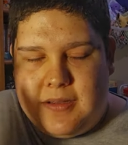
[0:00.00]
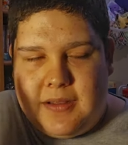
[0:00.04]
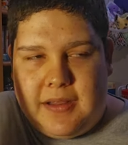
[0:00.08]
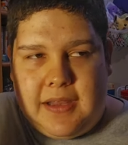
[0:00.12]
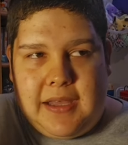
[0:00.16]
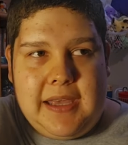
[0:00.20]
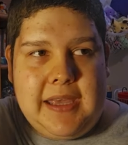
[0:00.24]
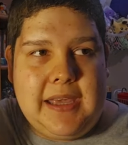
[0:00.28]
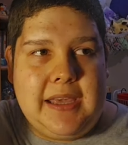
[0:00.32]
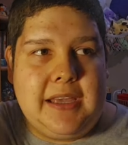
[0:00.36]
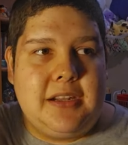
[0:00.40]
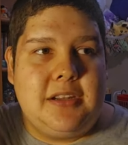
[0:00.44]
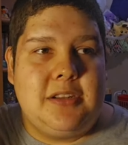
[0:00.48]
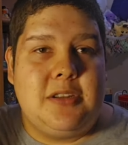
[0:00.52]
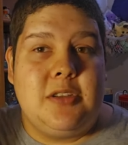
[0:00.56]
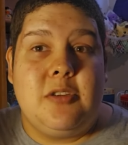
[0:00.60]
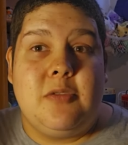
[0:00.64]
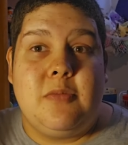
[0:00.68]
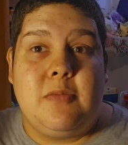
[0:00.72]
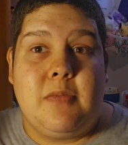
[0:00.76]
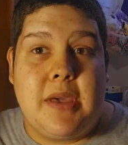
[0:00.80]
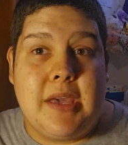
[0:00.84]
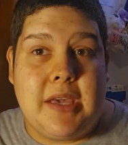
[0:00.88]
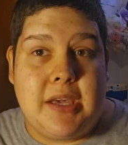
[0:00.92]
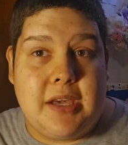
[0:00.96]
like
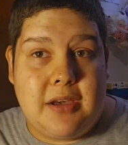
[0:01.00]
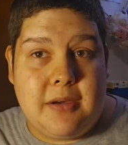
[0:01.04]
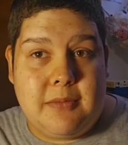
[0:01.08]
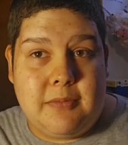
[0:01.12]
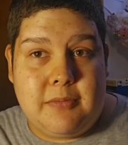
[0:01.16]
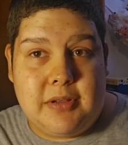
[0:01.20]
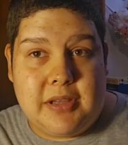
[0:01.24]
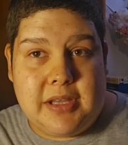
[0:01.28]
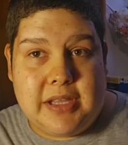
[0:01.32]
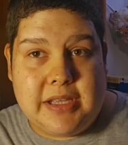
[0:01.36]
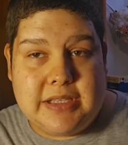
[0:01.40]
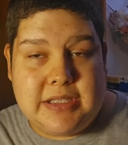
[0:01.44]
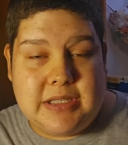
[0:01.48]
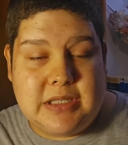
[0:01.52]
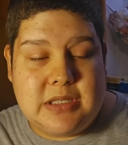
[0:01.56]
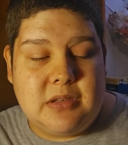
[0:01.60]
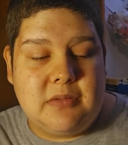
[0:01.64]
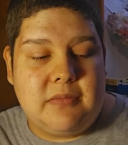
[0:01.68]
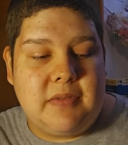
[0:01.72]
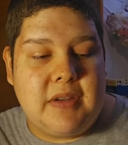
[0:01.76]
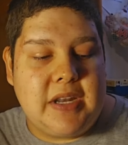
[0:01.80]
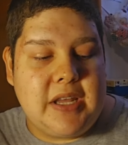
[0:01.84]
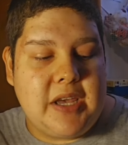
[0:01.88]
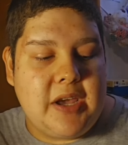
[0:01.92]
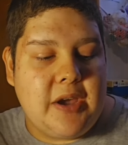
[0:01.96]
new makeup releases
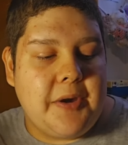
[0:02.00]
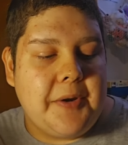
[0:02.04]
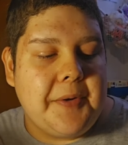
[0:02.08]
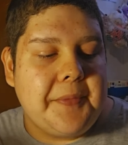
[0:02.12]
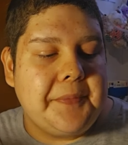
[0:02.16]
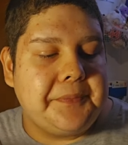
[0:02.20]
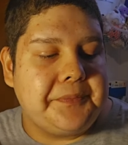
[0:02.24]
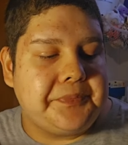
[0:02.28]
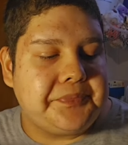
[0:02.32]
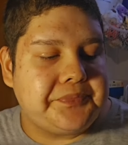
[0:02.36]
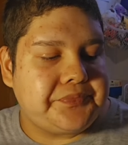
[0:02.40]
video.